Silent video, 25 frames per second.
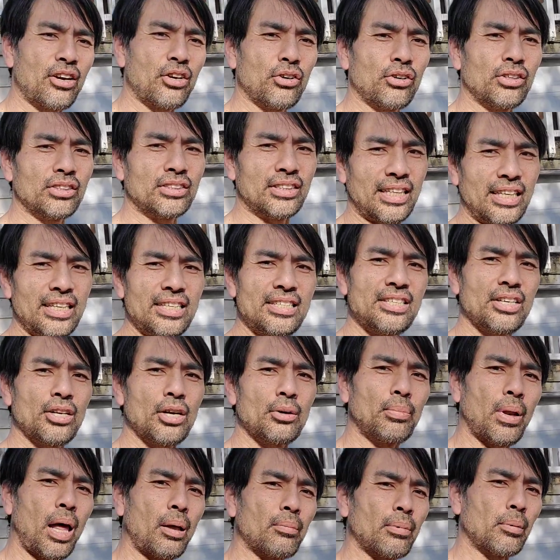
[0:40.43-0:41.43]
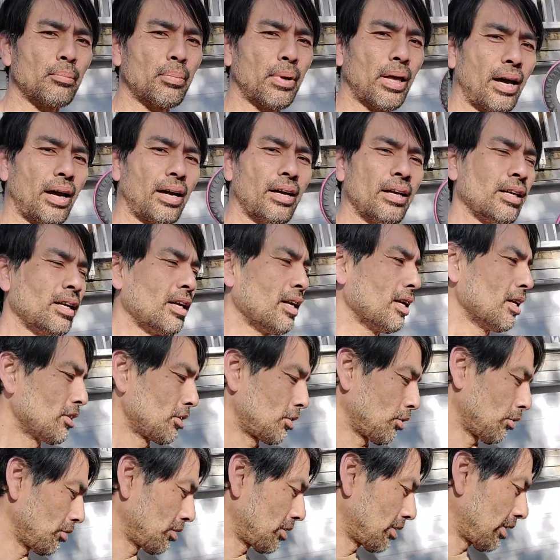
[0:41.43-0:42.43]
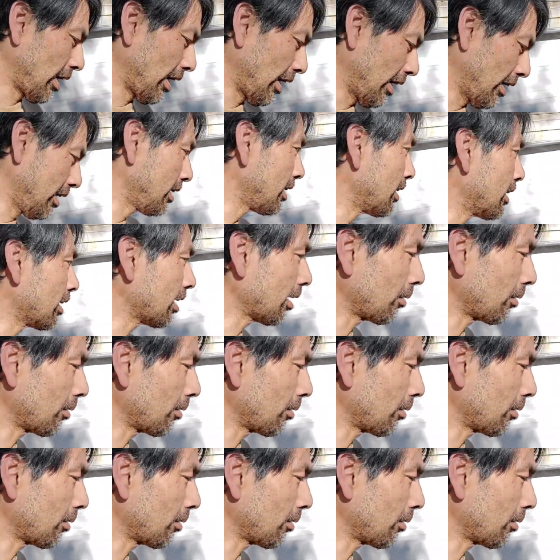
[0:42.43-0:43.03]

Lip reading: to handle. It's easier, blah, blah, blah.